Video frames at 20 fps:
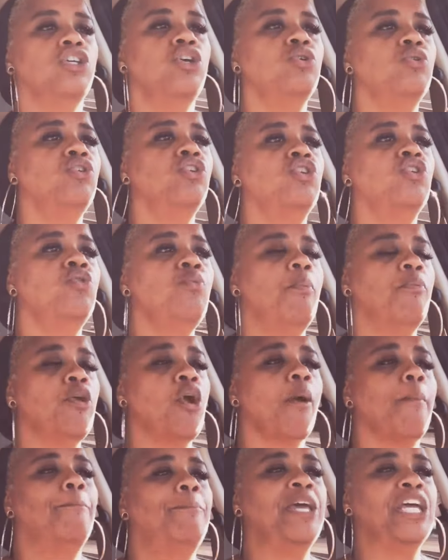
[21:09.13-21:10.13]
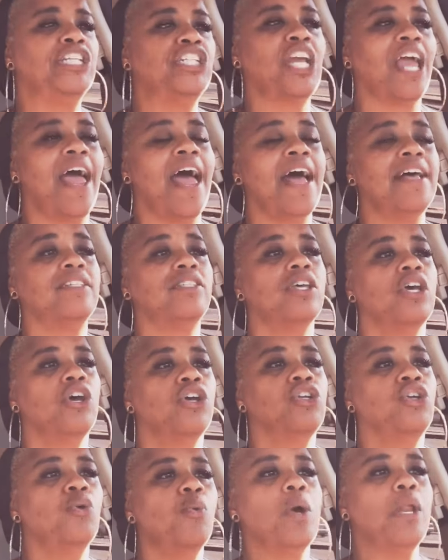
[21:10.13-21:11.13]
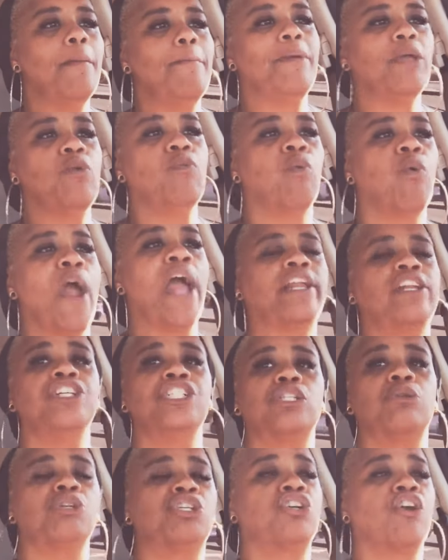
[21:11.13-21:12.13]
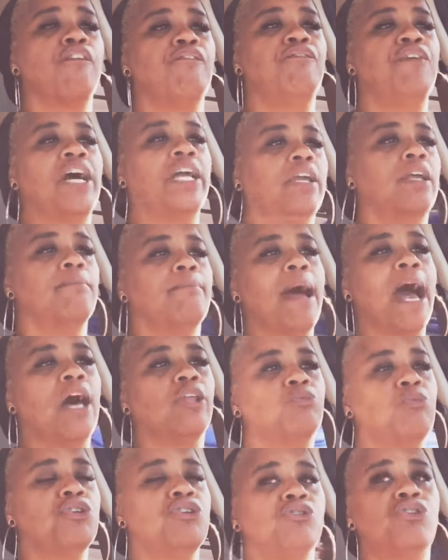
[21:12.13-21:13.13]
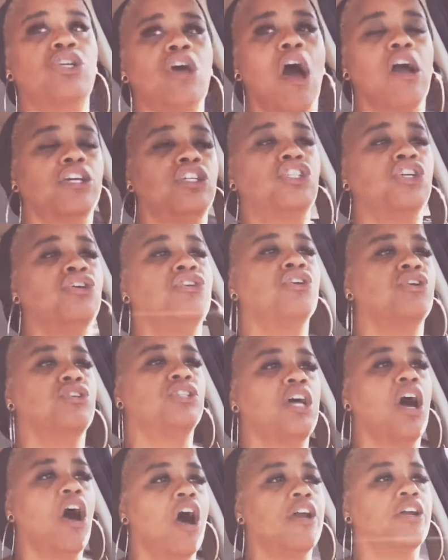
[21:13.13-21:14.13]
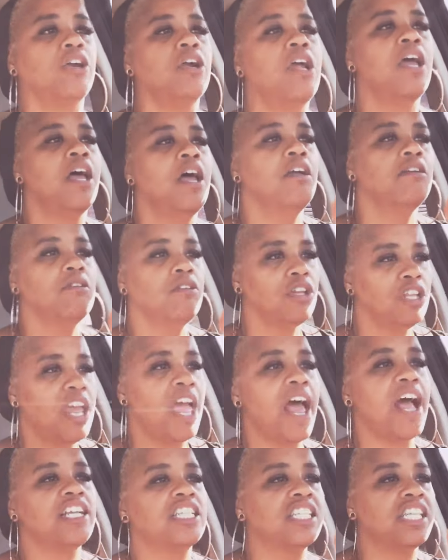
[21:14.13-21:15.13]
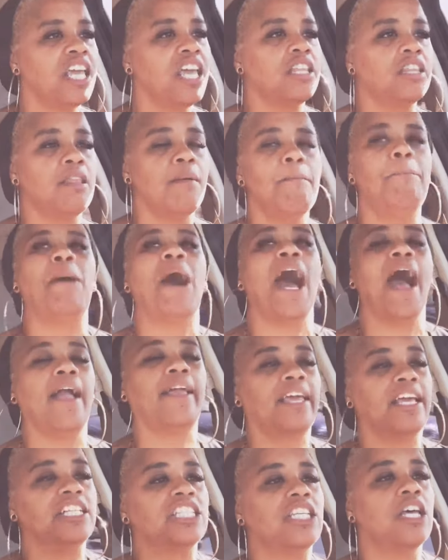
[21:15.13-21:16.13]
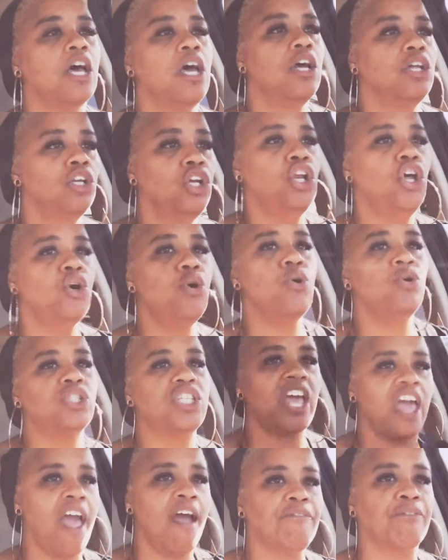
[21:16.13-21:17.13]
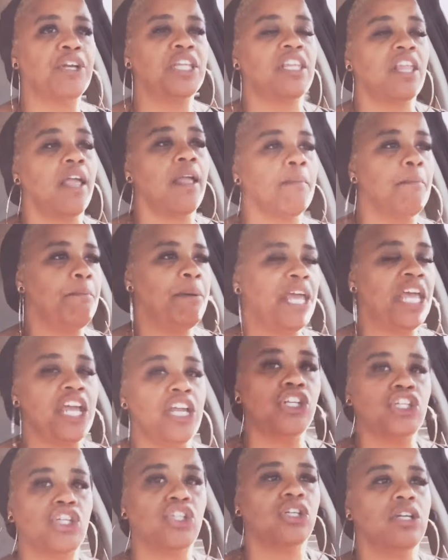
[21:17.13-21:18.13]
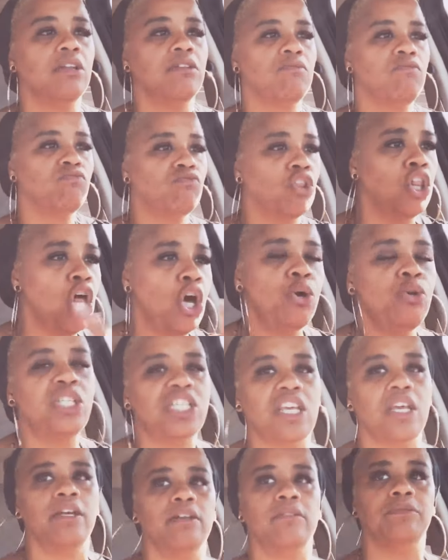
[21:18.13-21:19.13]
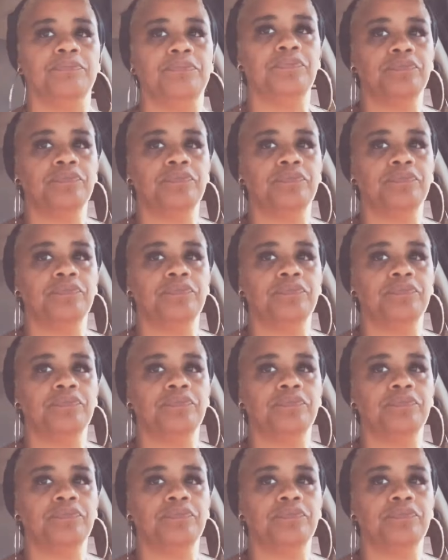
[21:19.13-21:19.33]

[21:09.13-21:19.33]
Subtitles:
Your bitch ass, you want to be reckless with your fucking mouth when you're talking to your daughter? Yes, hit them pockets. Lose everything, bitch. Lose it.